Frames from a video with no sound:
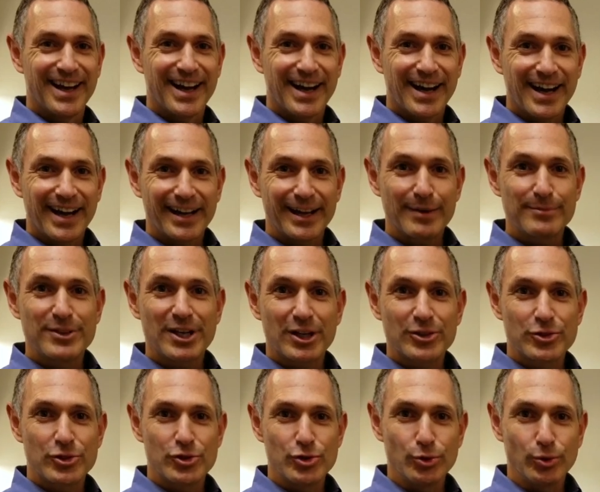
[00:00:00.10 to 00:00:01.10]
Hi, I'm
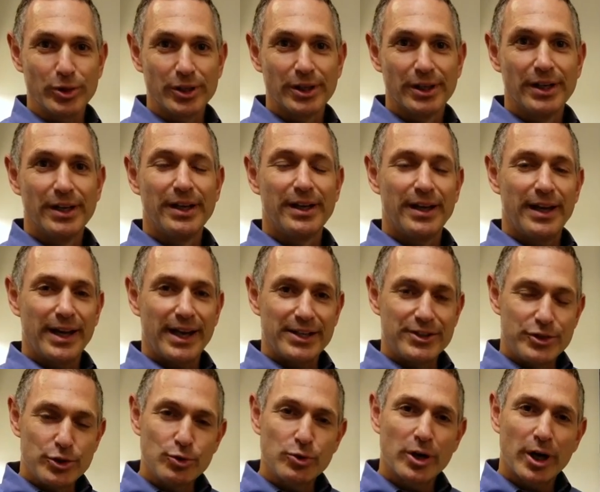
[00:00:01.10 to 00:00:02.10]
Dr. Duke. At
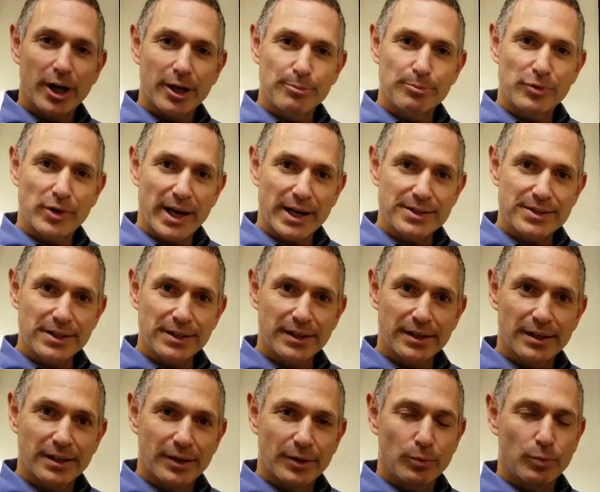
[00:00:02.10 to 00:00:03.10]
Duke Chiropractic,
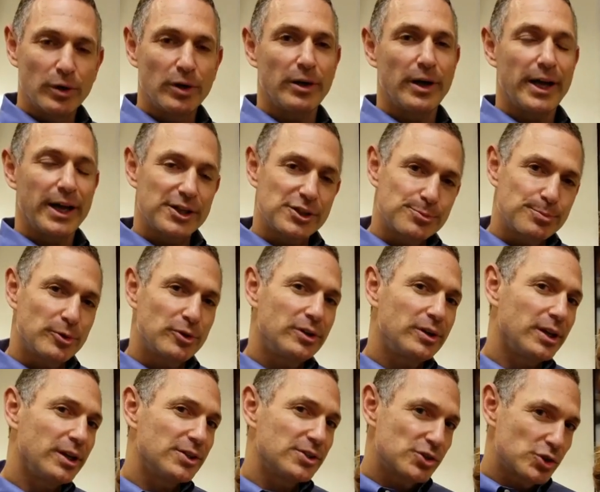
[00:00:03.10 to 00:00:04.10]
we're
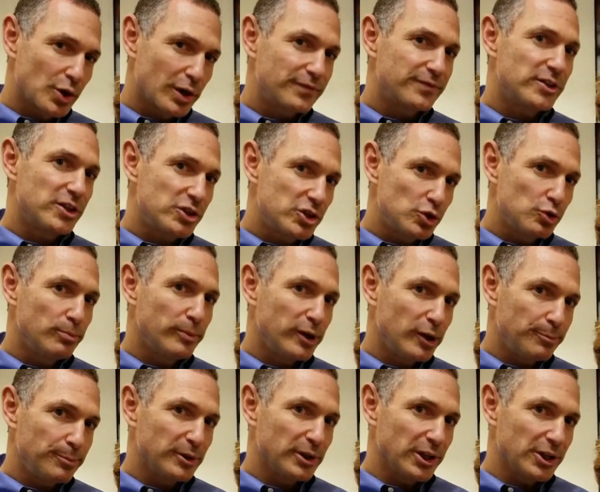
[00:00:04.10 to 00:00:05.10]
expert in soft tissue
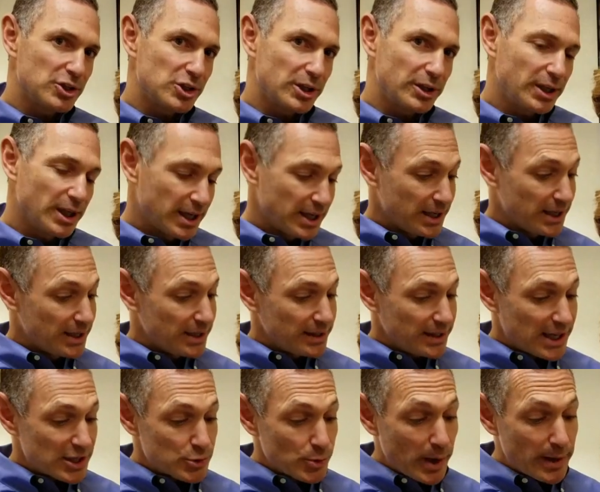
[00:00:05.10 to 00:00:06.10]
manipulation.
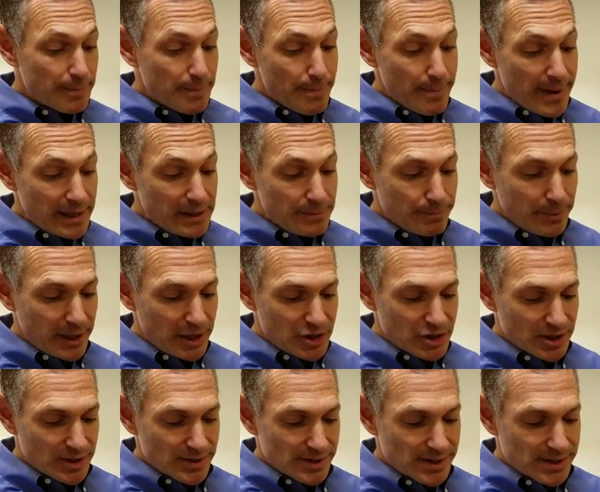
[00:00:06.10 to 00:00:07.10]
That's why many
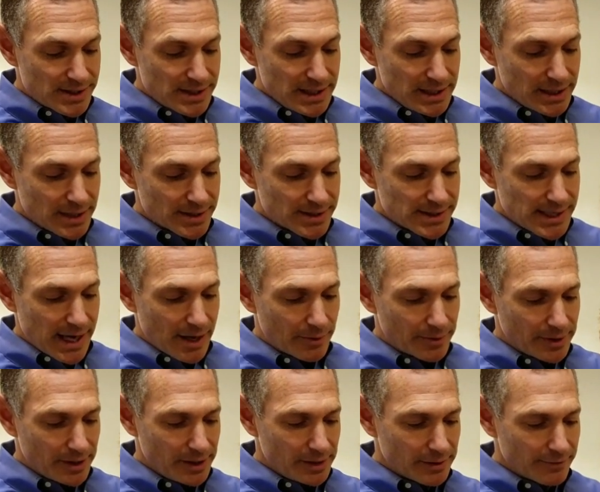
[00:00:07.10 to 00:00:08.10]
patients seek us
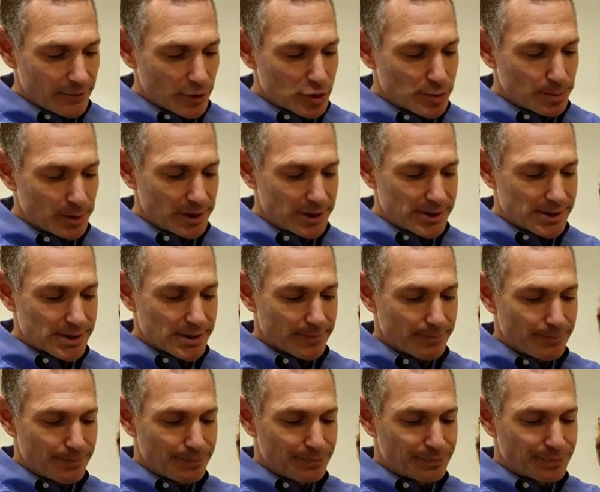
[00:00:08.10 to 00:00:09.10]
out in the first place.
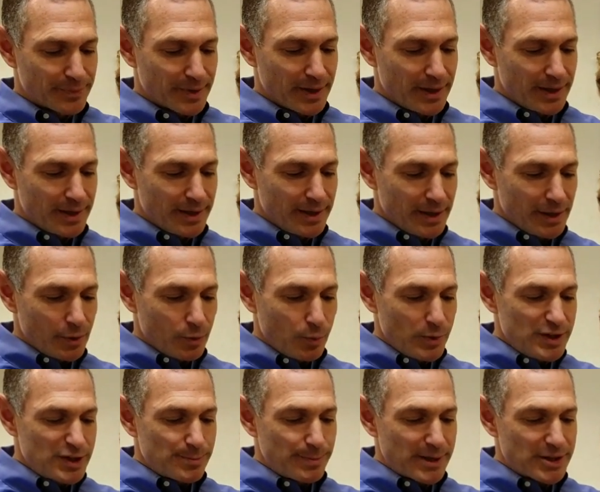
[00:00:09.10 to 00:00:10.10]

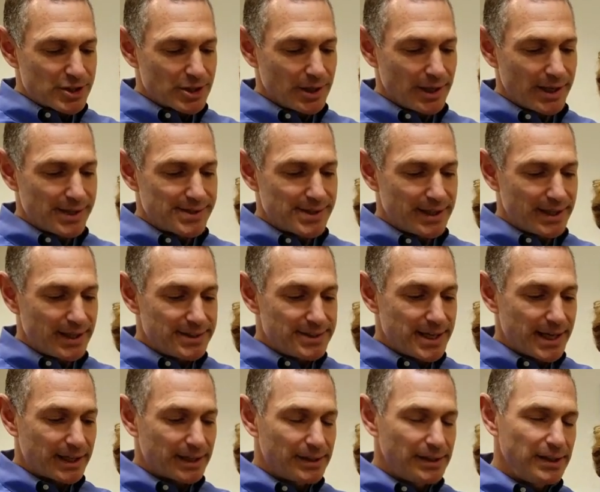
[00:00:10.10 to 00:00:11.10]
We specialize in a
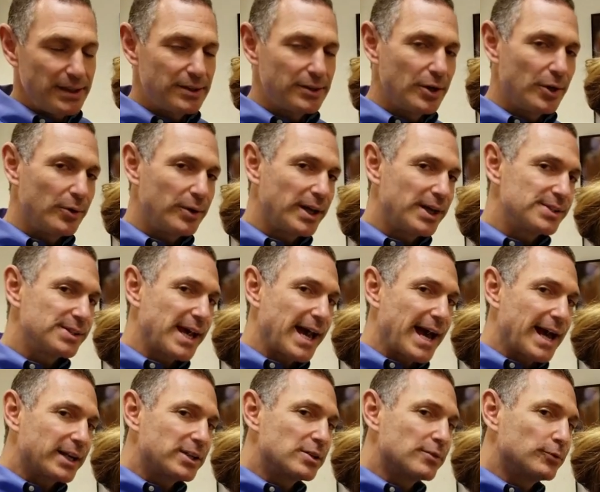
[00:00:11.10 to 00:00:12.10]
technique known as
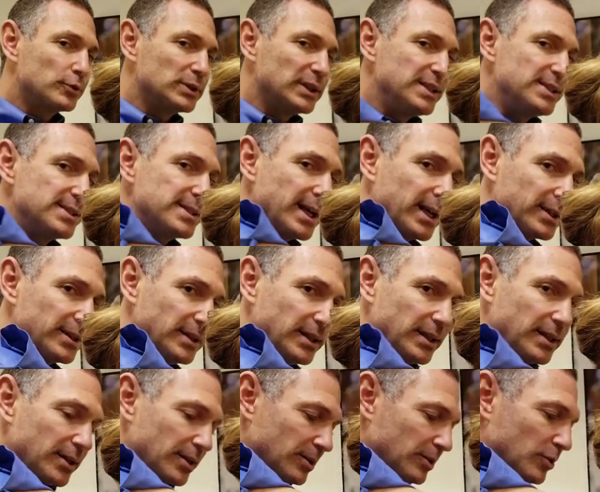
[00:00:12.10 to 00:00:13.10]
active release
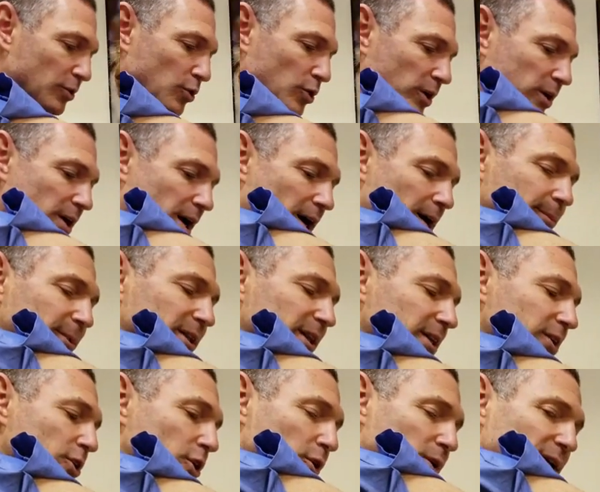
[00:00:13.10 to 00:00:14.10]
technique, or commonly
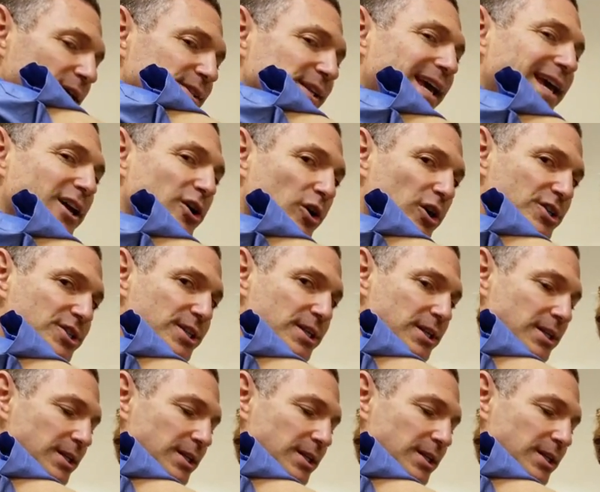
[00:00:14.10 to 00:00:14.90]
known as ART.